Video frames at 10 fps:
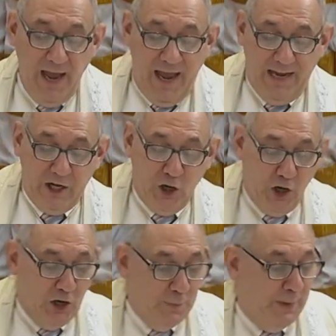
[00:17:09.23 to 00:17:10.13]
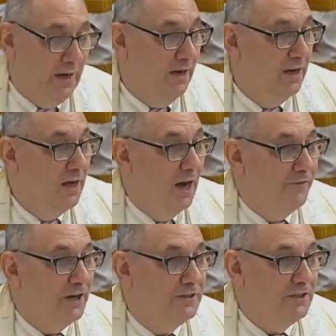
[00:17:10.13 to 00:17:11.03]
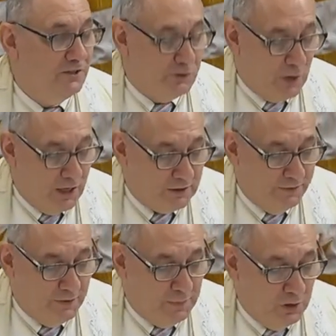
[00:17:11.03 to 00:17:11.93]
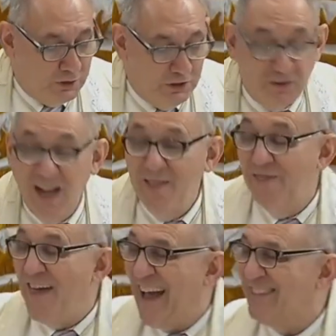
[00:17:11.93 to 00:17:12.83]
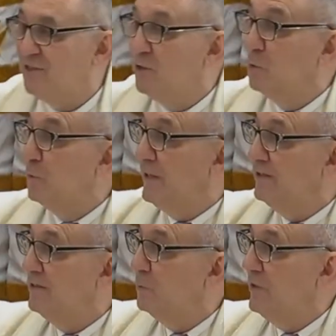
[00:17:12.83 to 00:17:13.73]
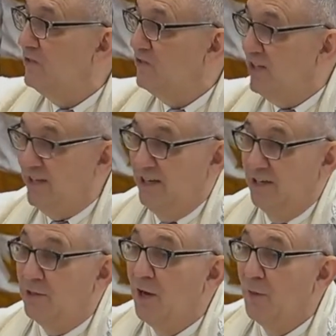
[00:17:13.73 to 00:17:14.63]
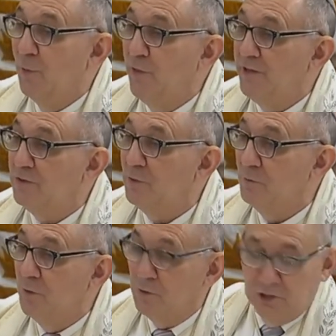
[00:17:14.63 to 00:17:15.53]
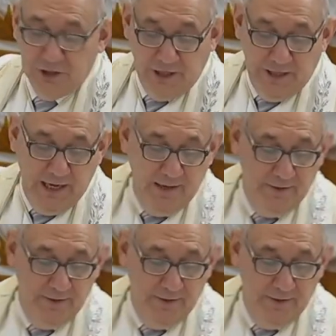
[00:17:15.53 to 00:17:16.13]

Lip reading: a curbing of our destructive emotions, that's the reason we sit here this Rosh Hashanah.